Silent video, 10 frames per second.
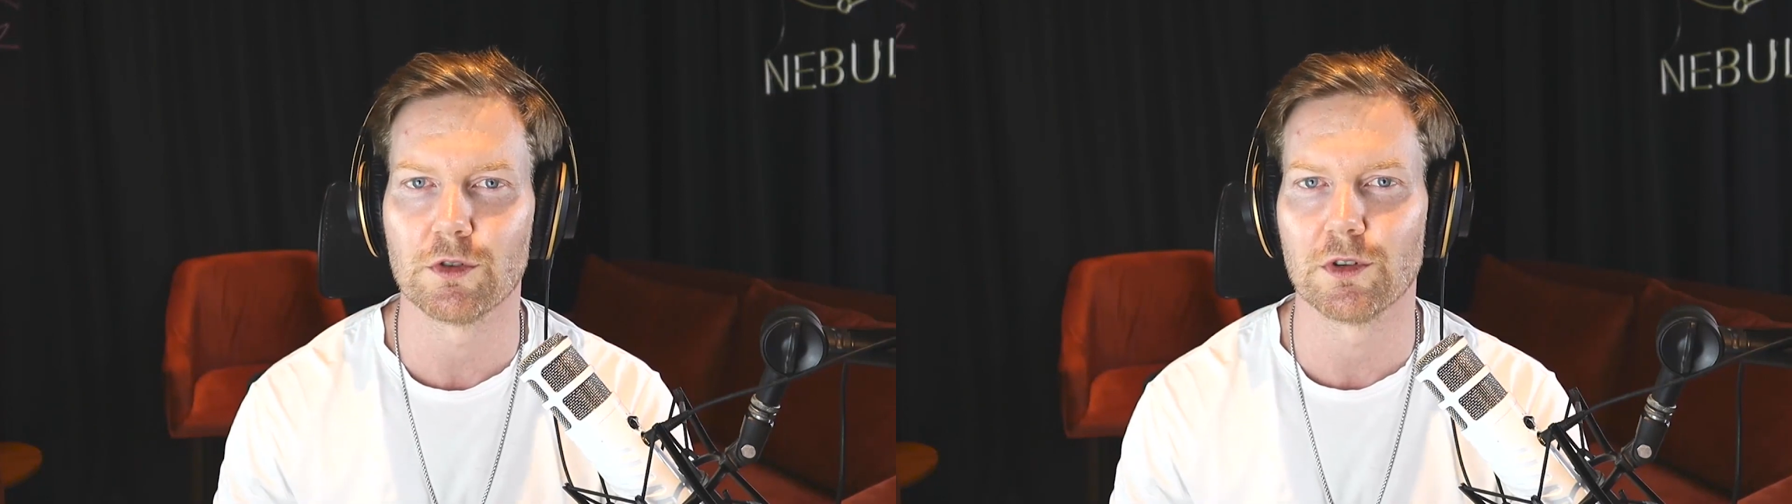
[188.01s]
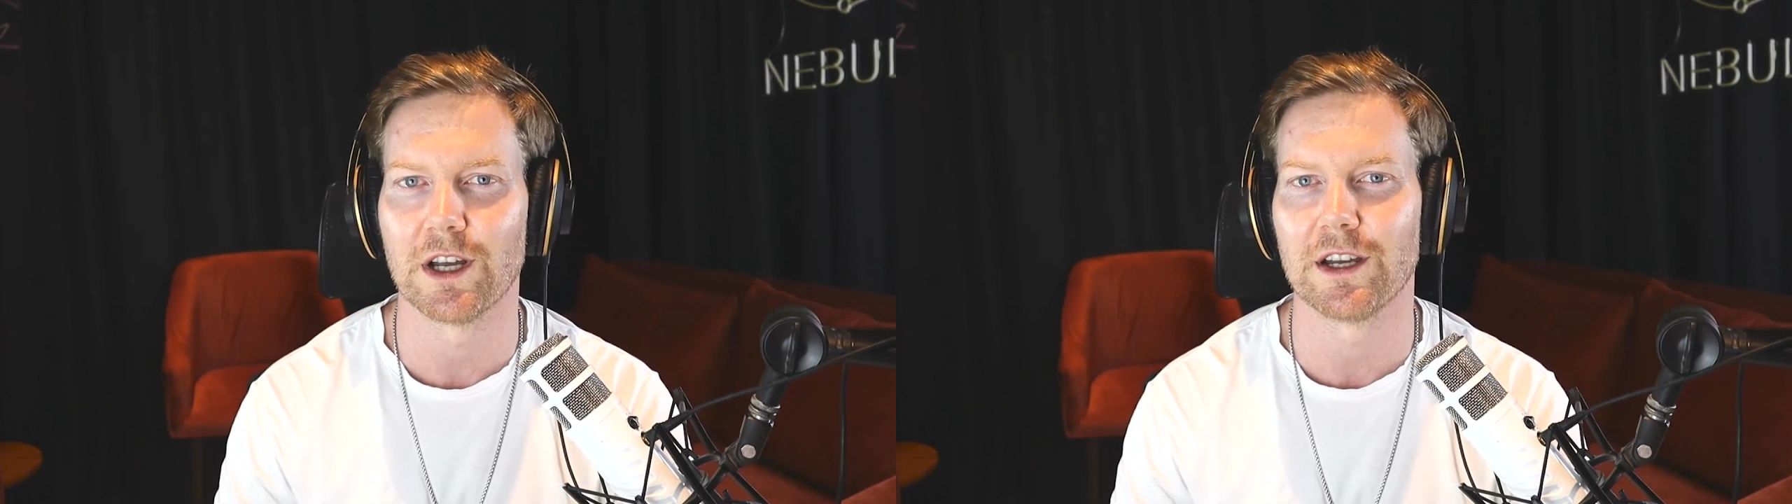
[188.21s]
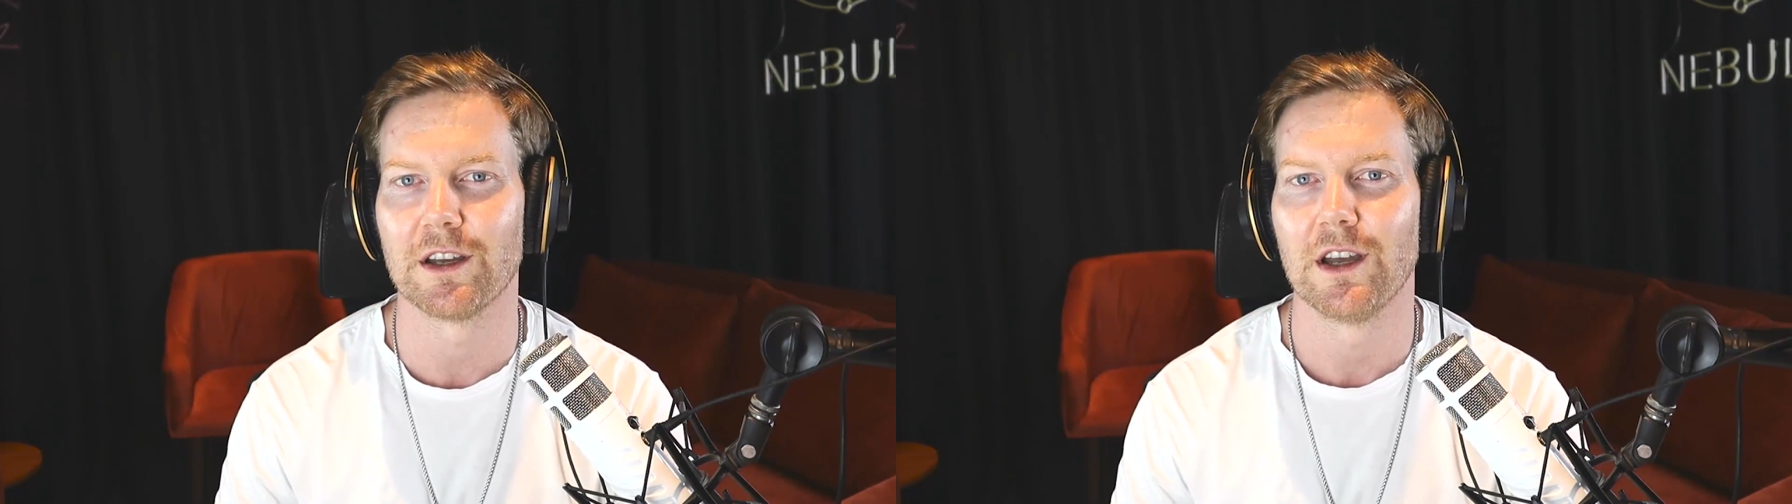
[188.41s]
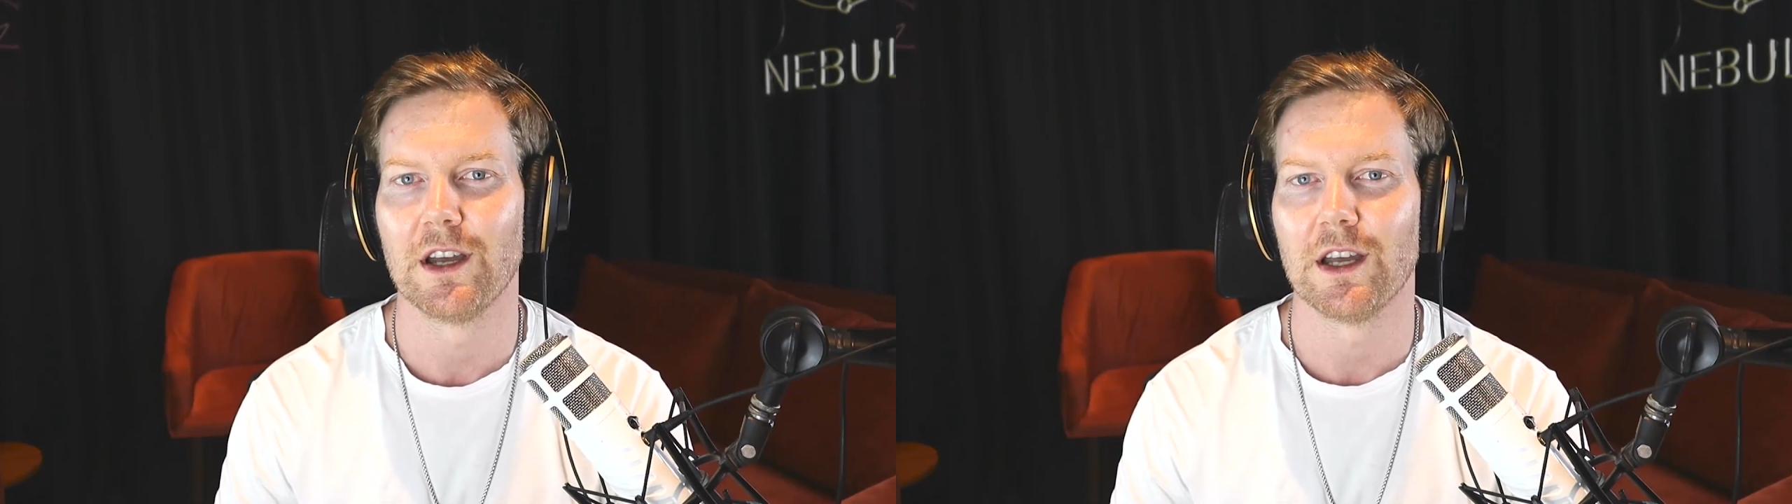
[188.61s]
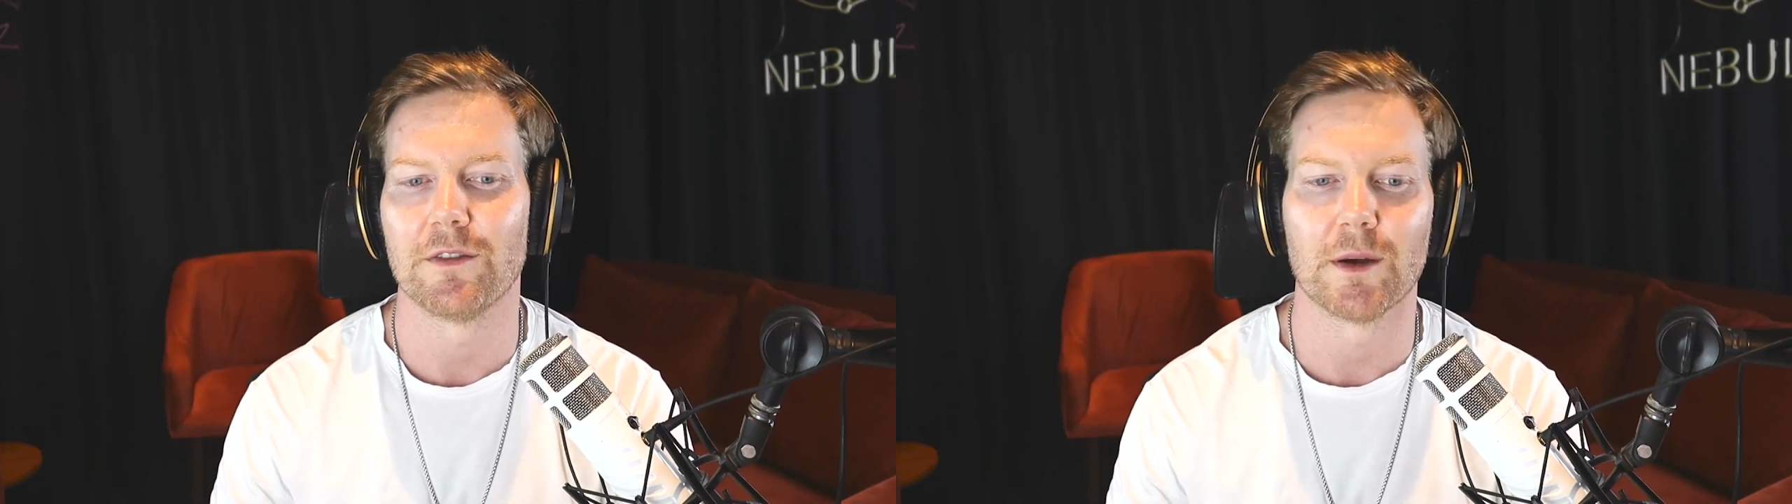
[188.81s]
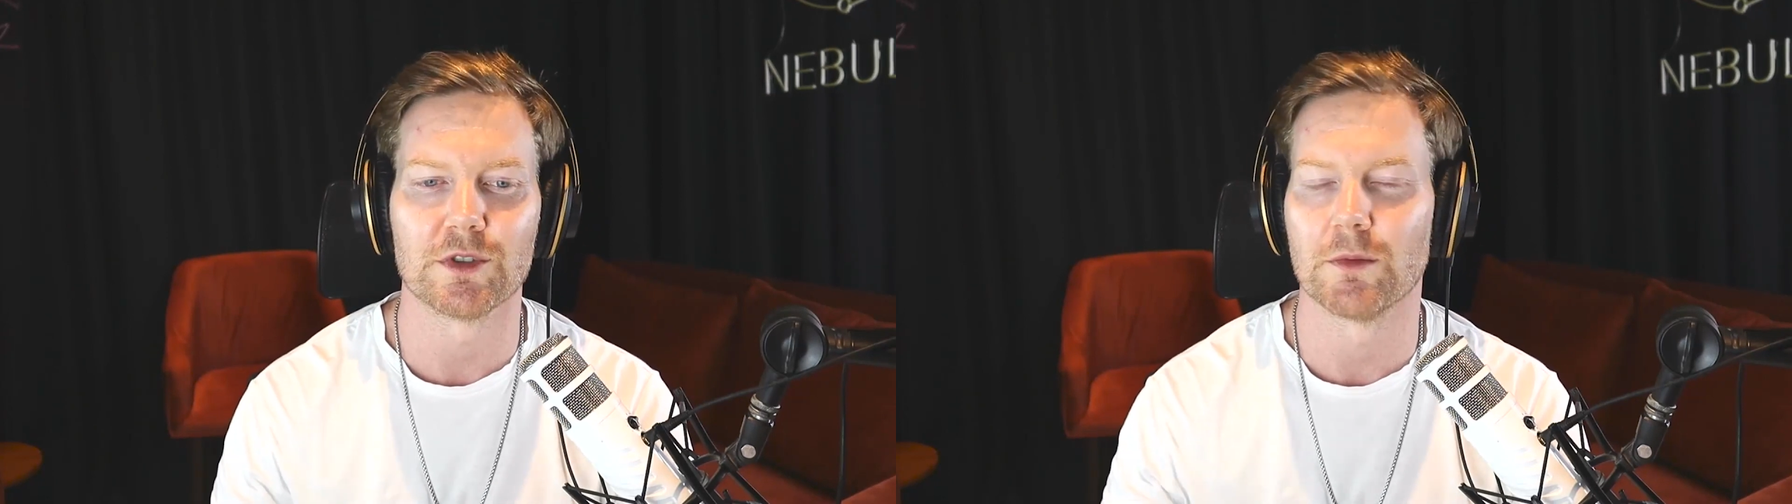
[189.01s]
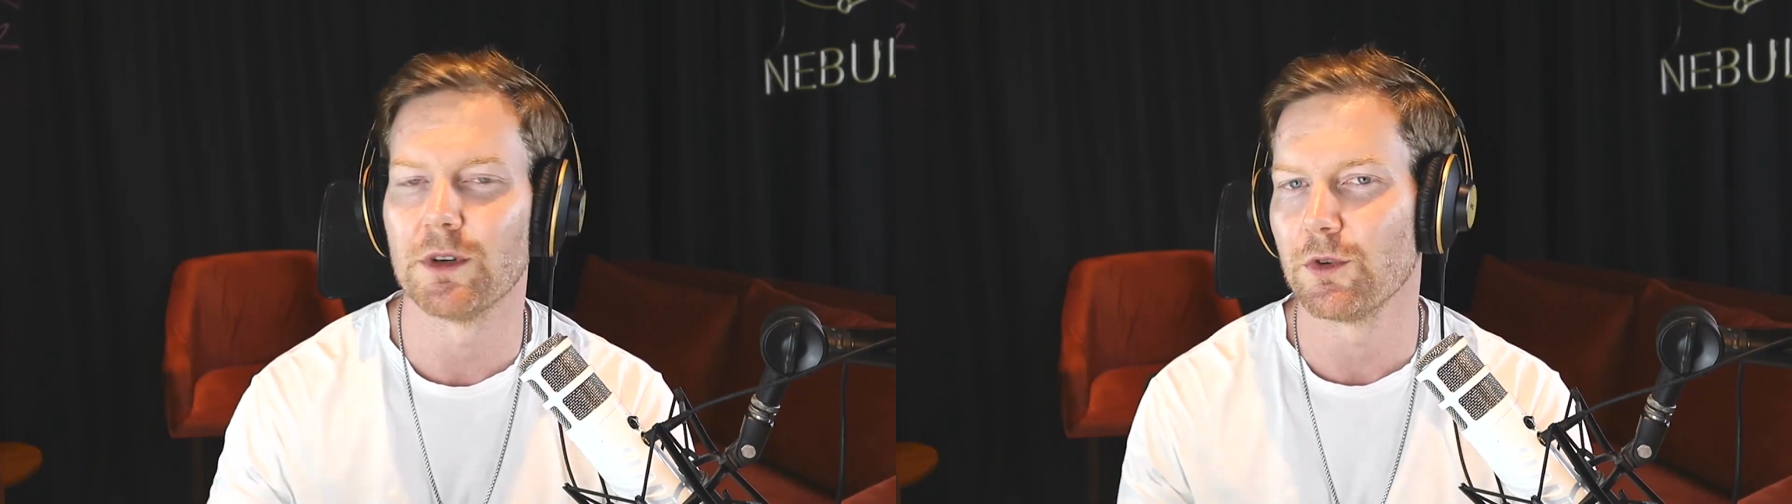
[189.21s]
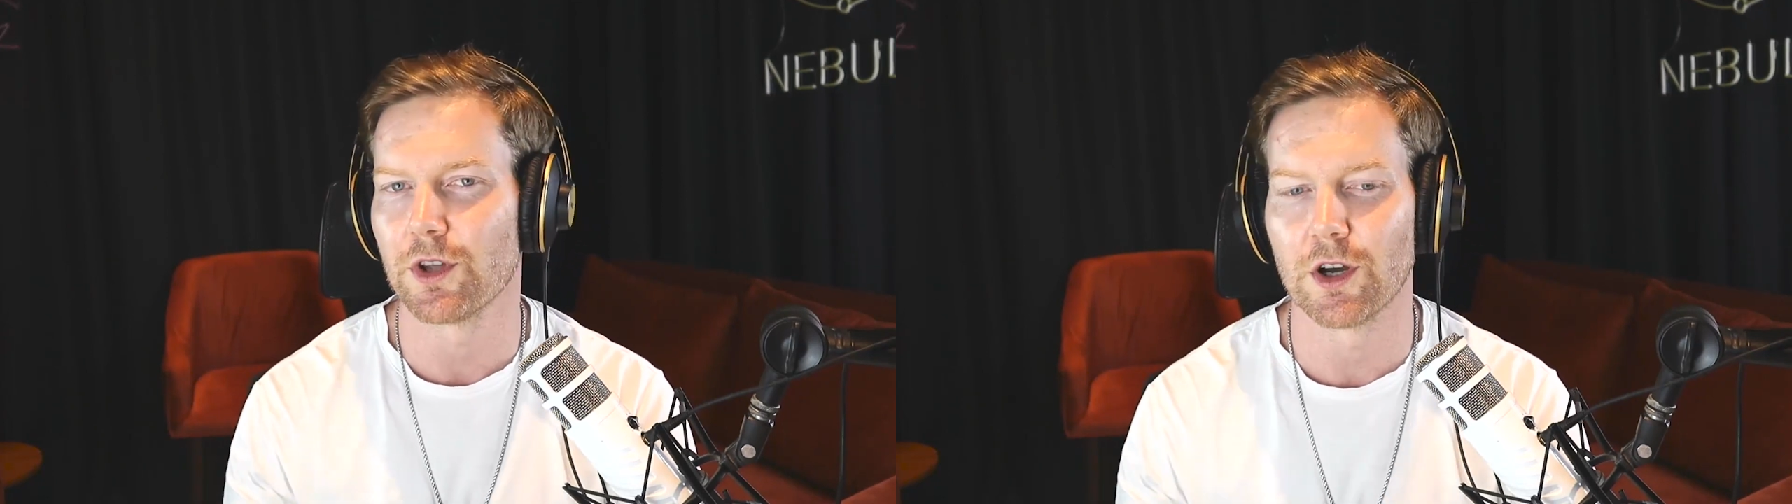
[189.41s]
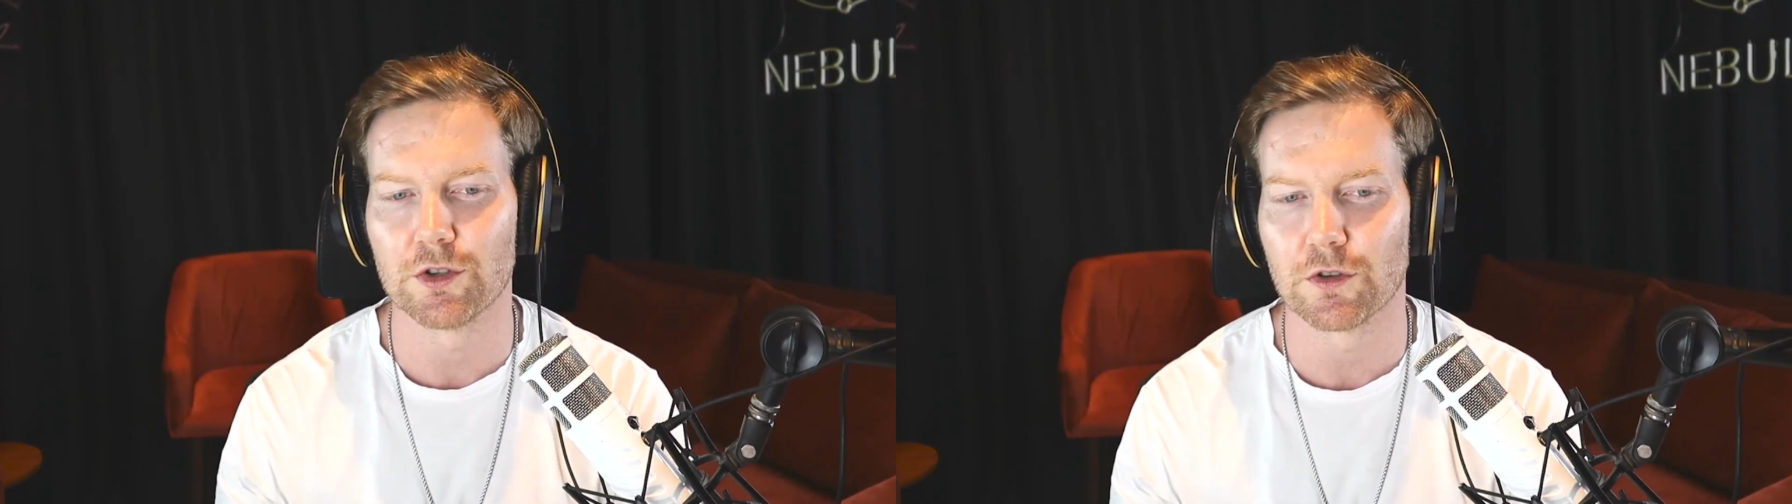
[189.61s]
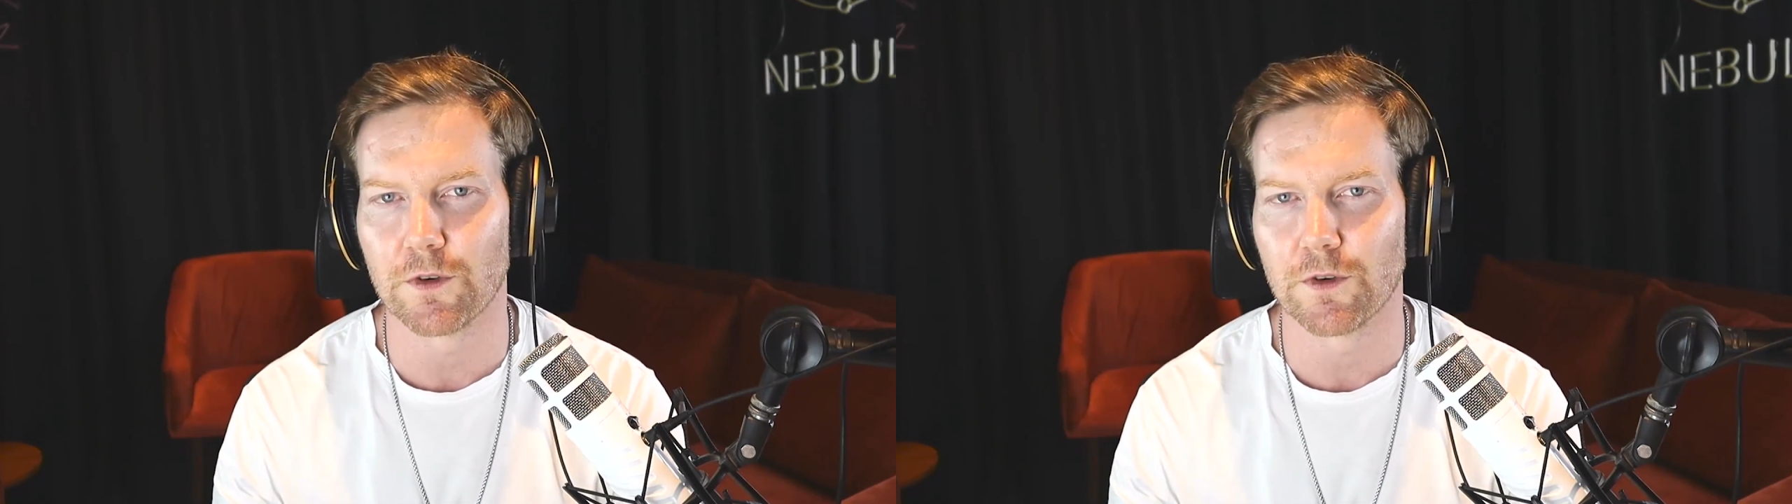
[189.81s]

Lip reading: So like if I'm somebody with 100